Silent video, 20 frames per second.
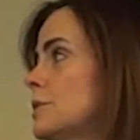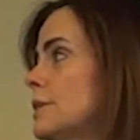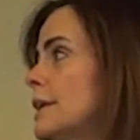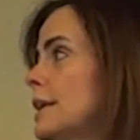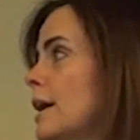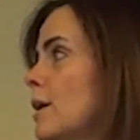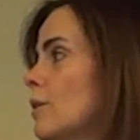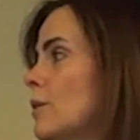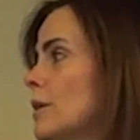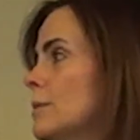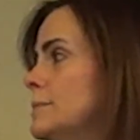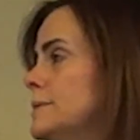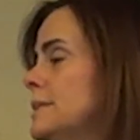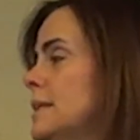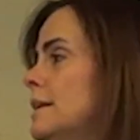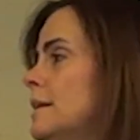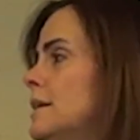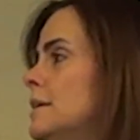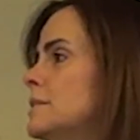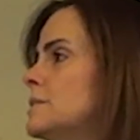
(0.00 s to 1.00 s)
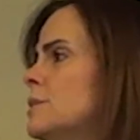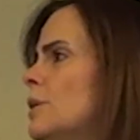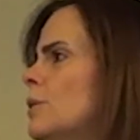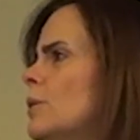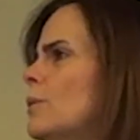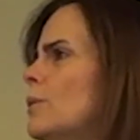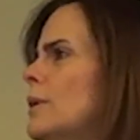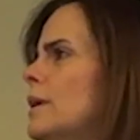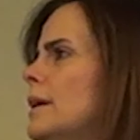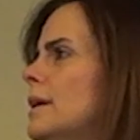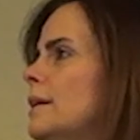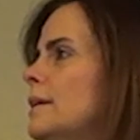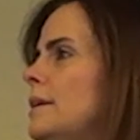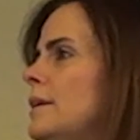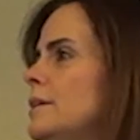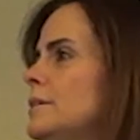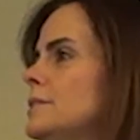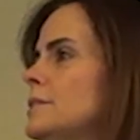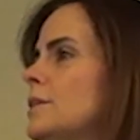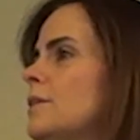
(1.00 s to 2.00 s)
learning outcomes. So uh,
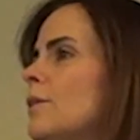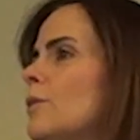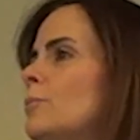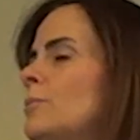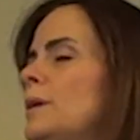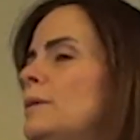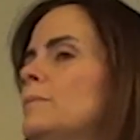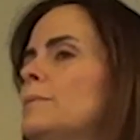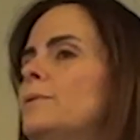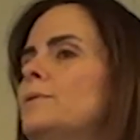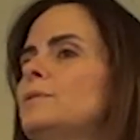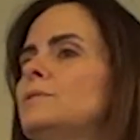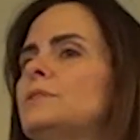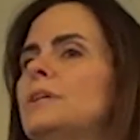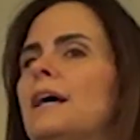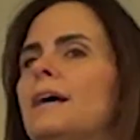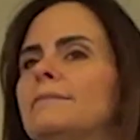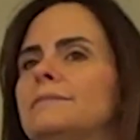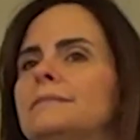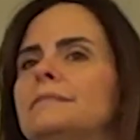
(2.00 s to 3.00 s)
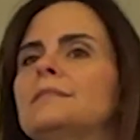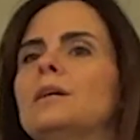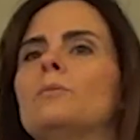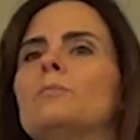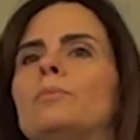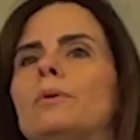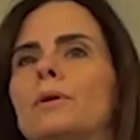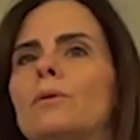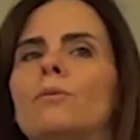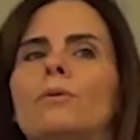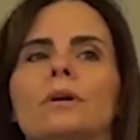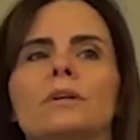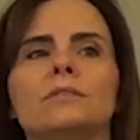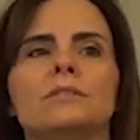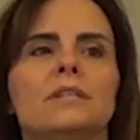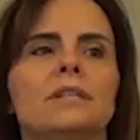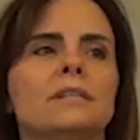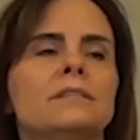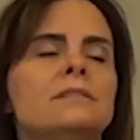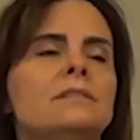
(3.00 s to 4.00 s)
years ago, people used to have separate
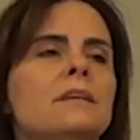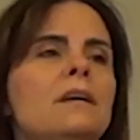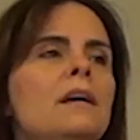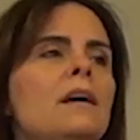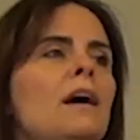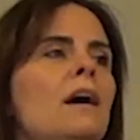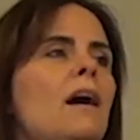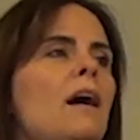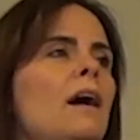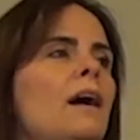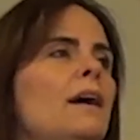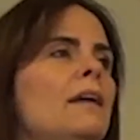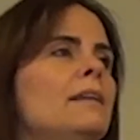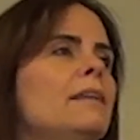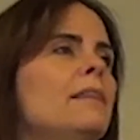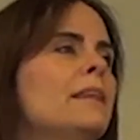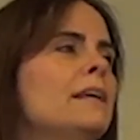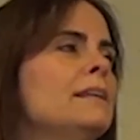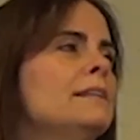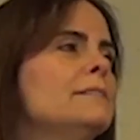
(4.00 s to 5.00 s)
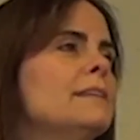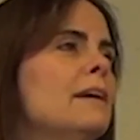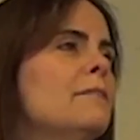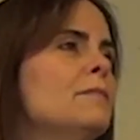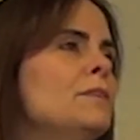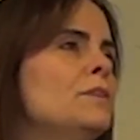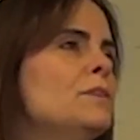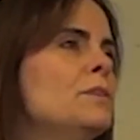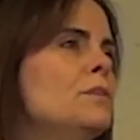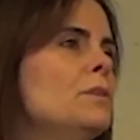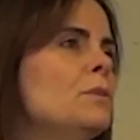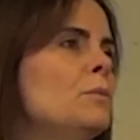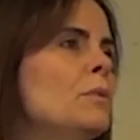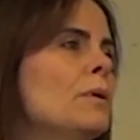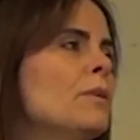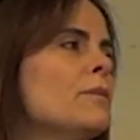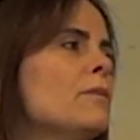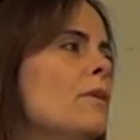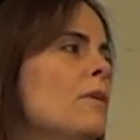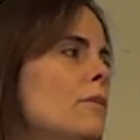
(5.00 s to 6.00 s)
courses on things having to do
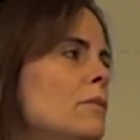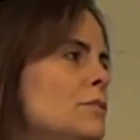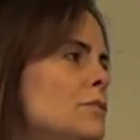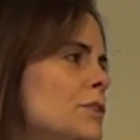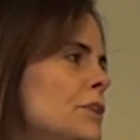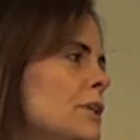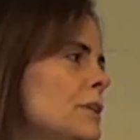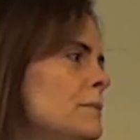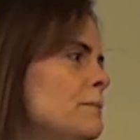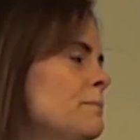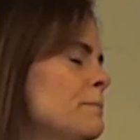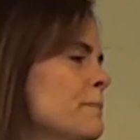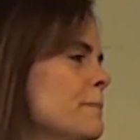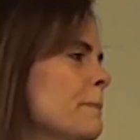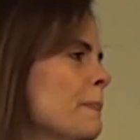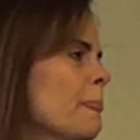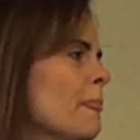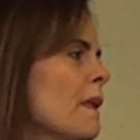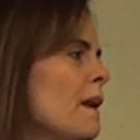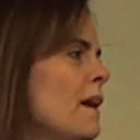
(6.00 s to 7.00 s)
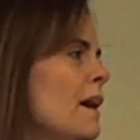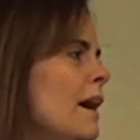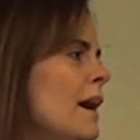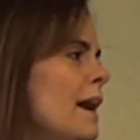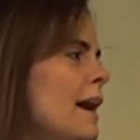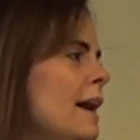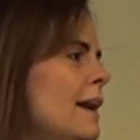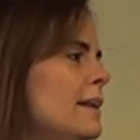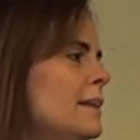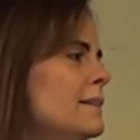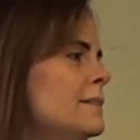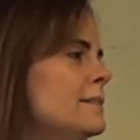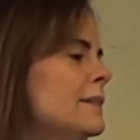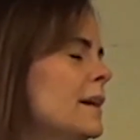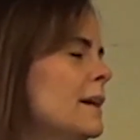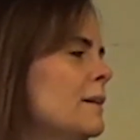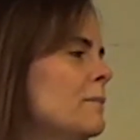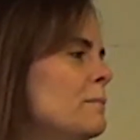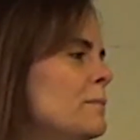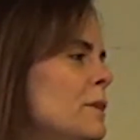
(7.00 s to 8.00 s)
with culture. And
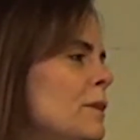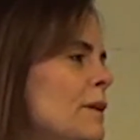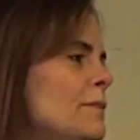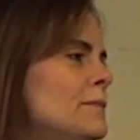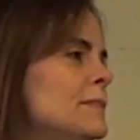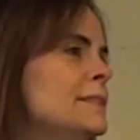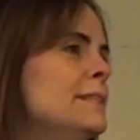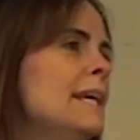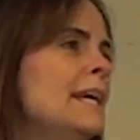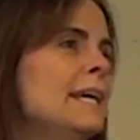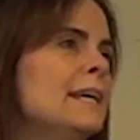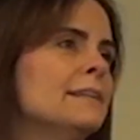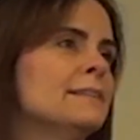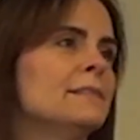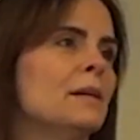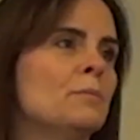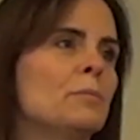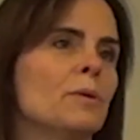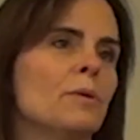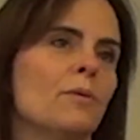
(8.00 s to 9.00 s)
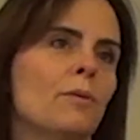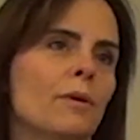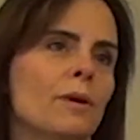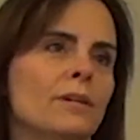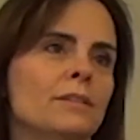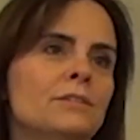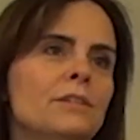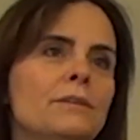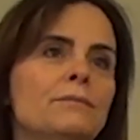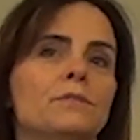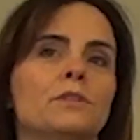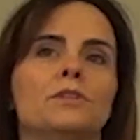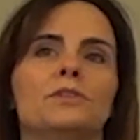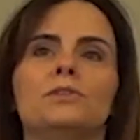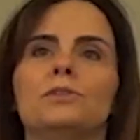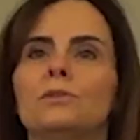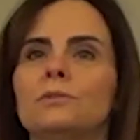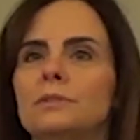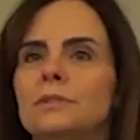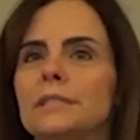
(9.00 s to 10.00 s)
um, you'd have to take a separate course, you'd have to
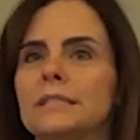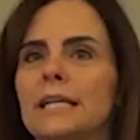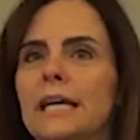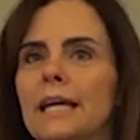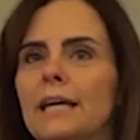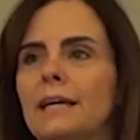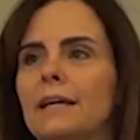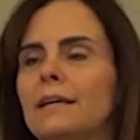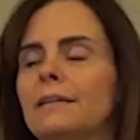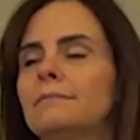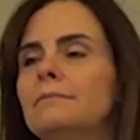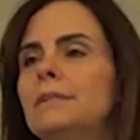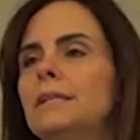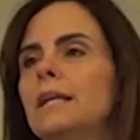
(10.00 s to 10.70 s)
choose to take it,